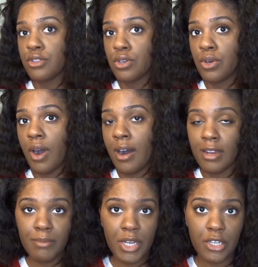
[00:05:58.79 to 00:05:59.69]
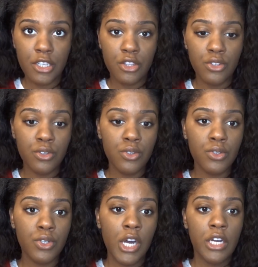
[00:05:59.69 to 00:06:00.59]
So all I'm gonna
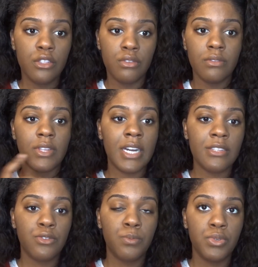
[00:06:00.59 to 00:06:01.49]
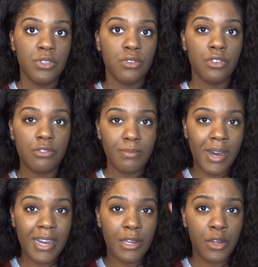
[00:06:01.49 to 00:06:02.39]
do tonight to preserve my